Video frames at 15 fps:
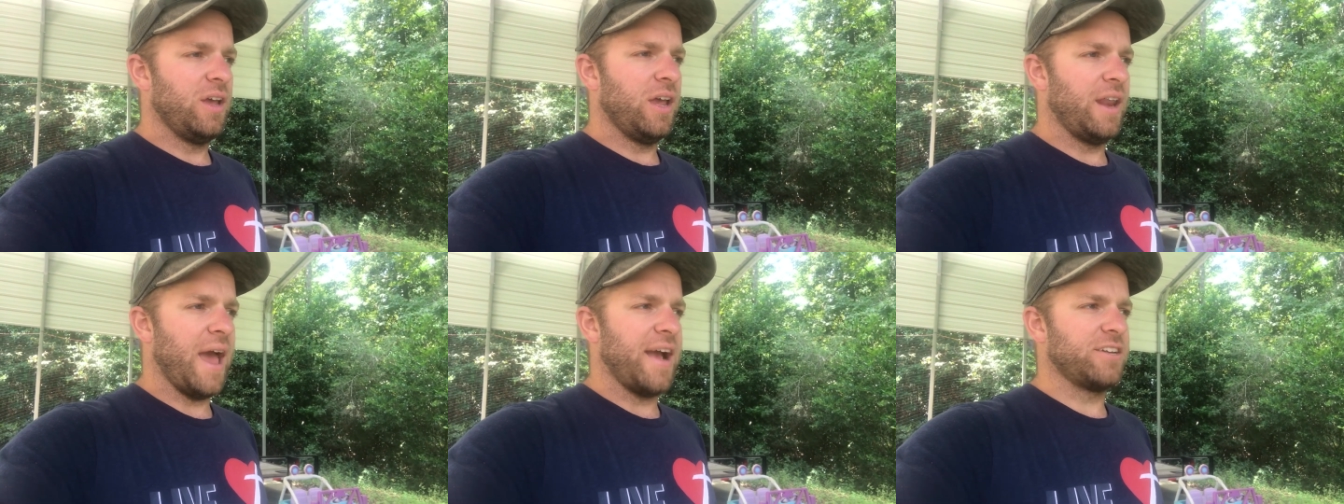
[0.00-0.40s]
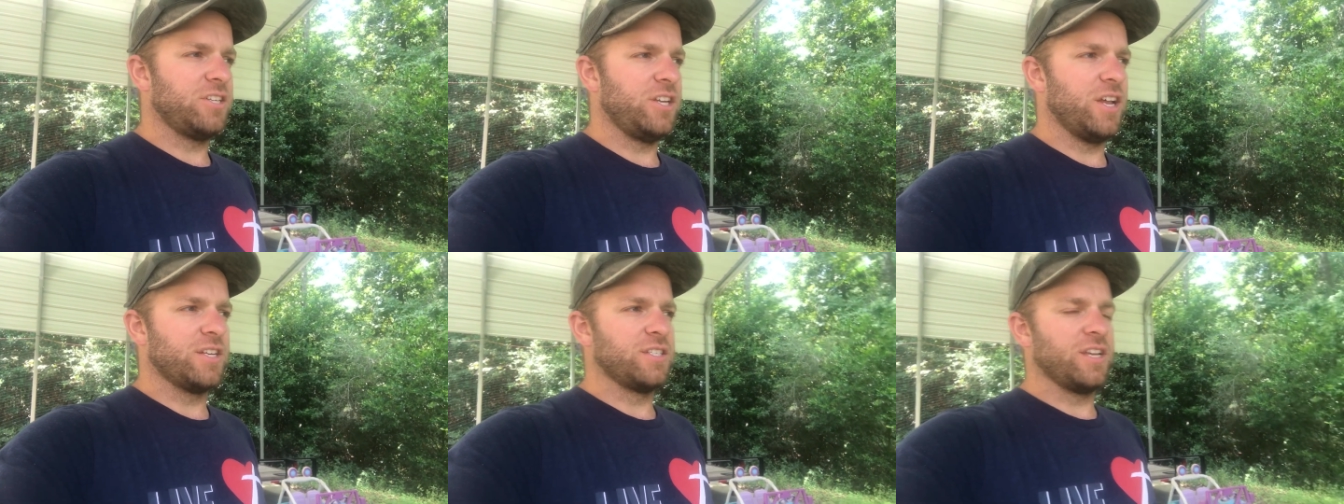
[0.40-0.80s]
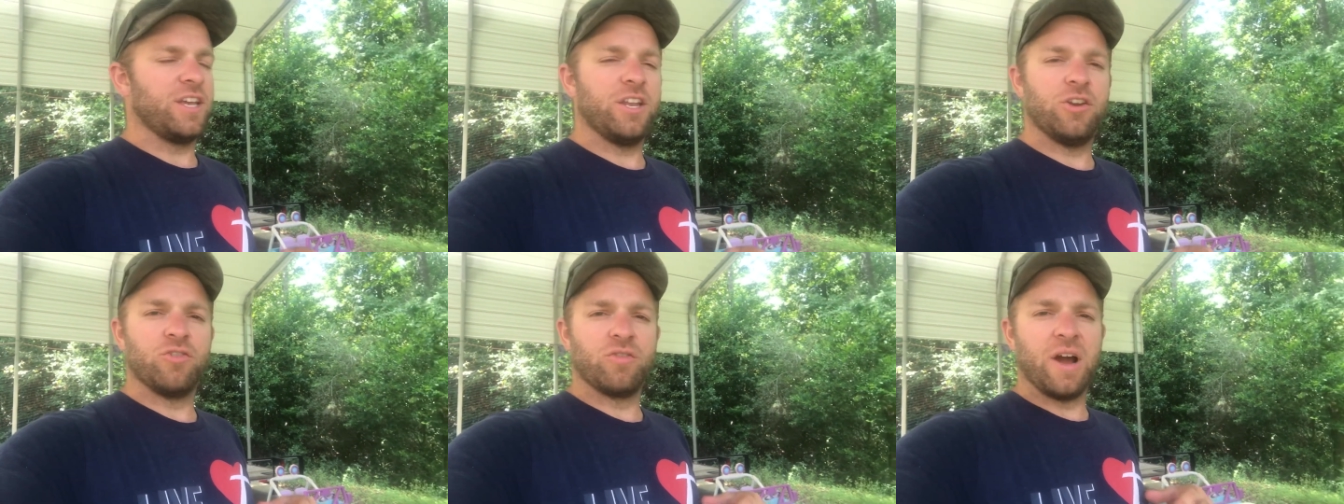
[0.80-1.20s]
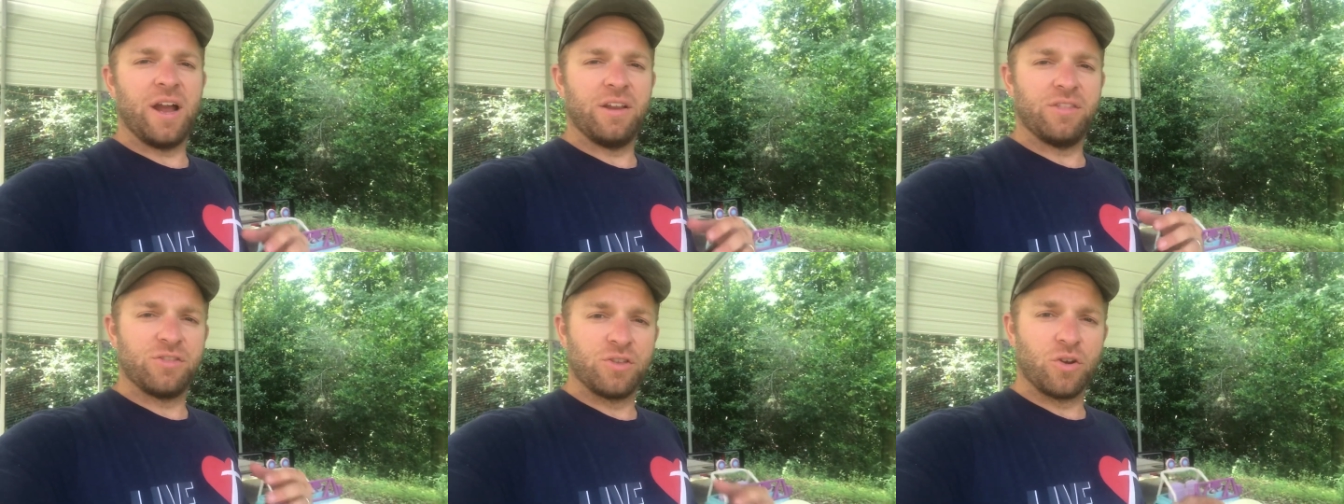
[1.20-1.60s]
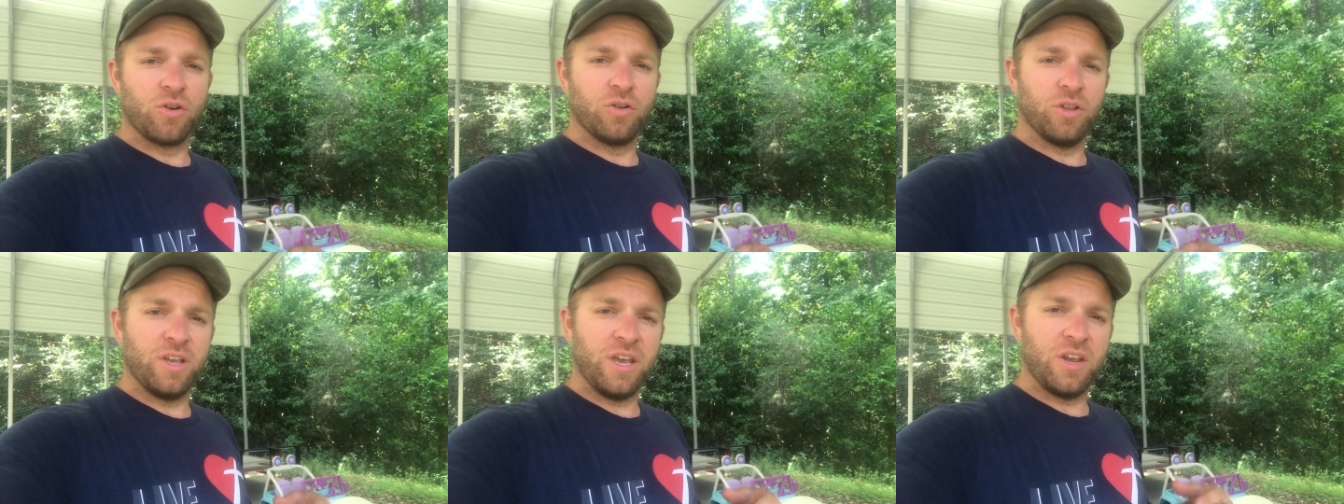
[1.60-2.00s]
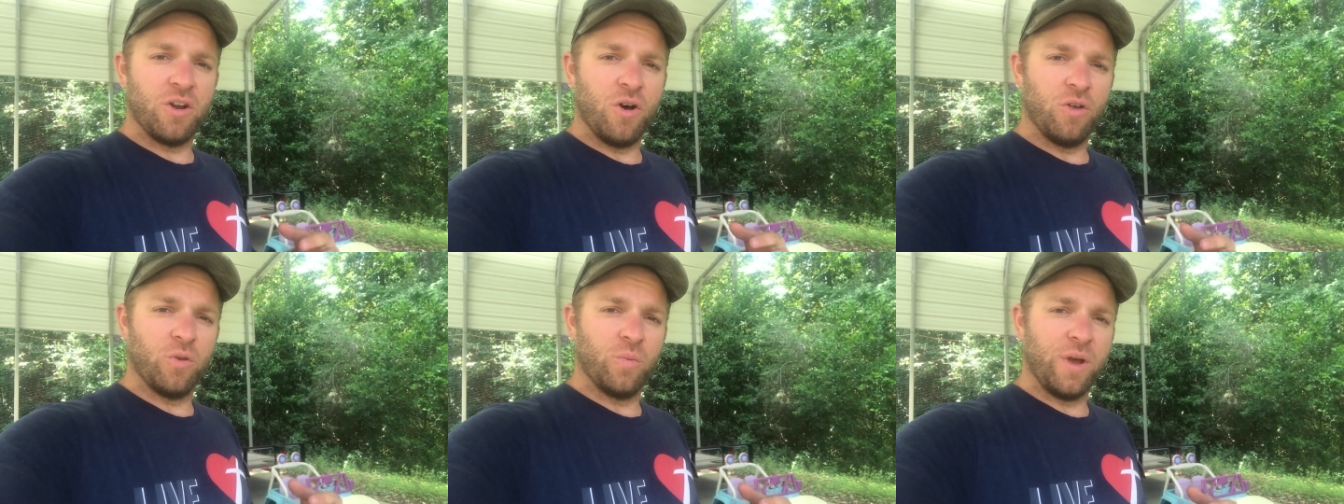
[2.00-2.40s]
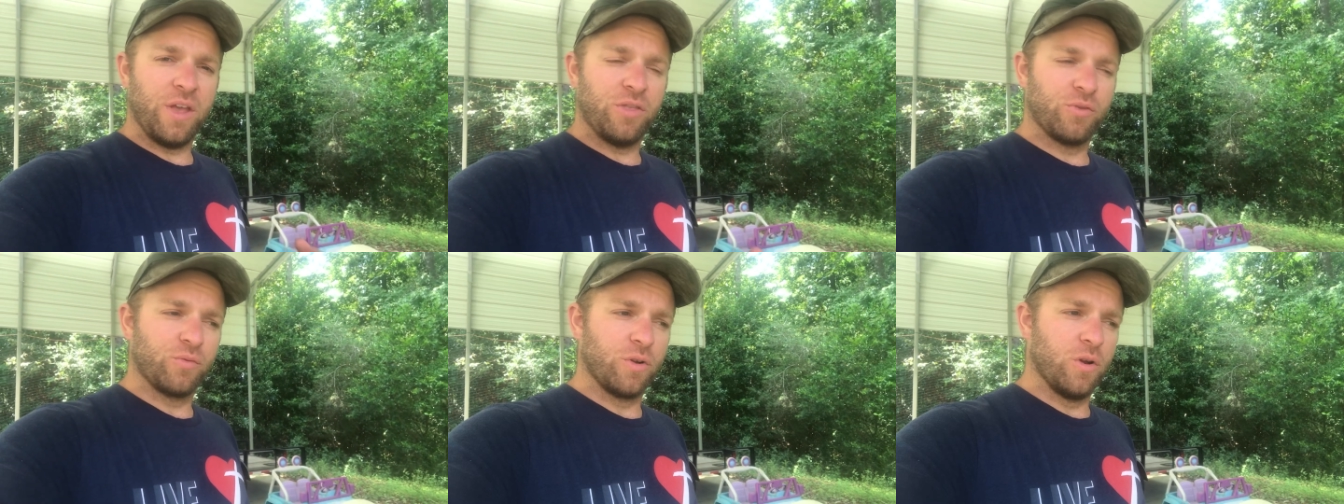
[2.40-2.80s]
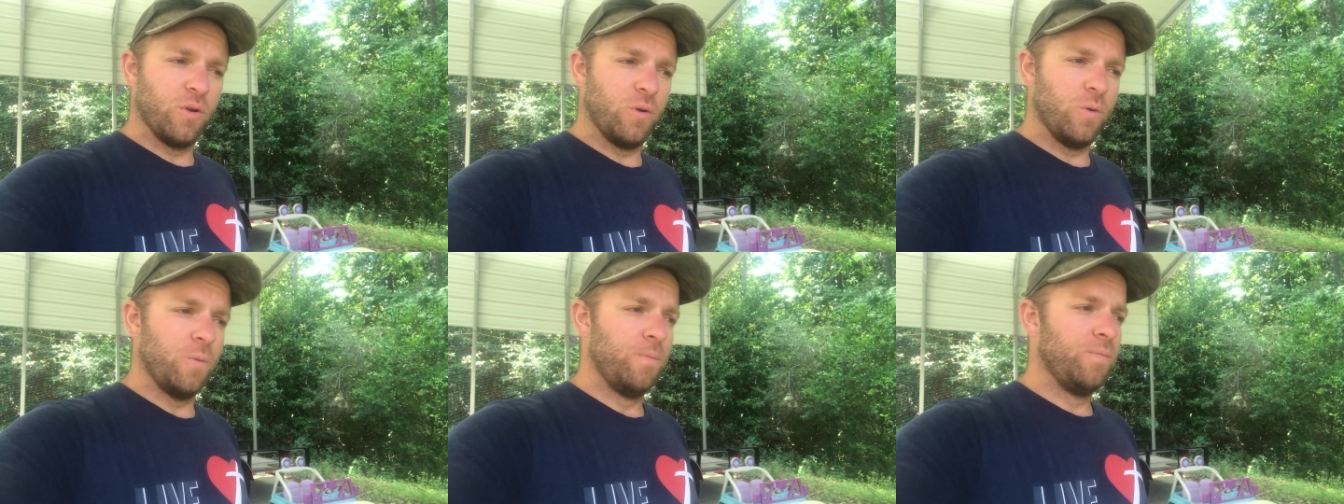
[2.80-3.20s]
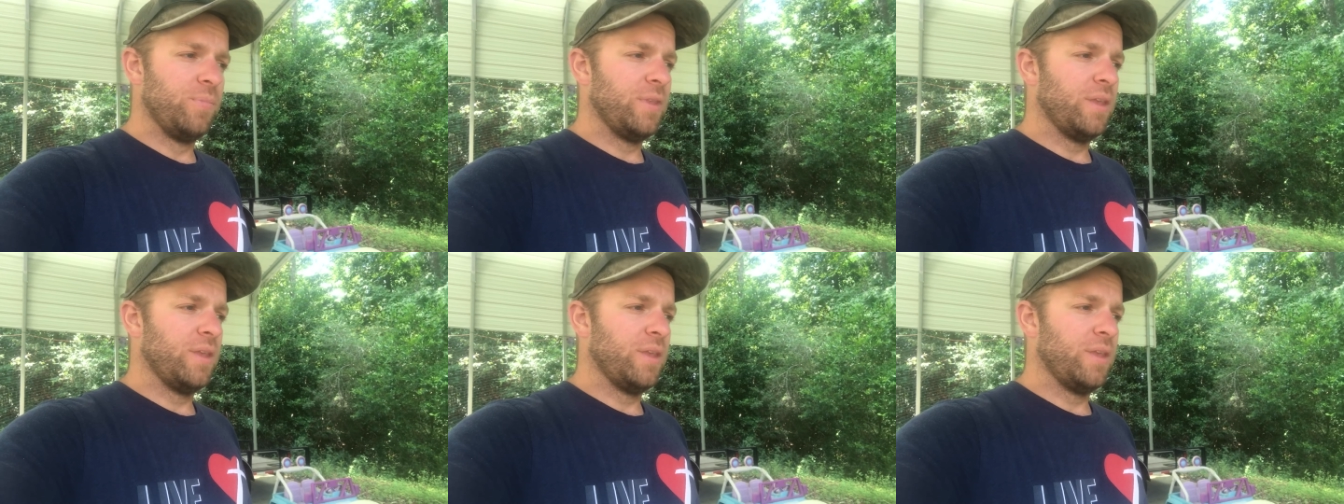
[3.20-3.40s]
it actually doesn't get it dried thoroughly and all the way through.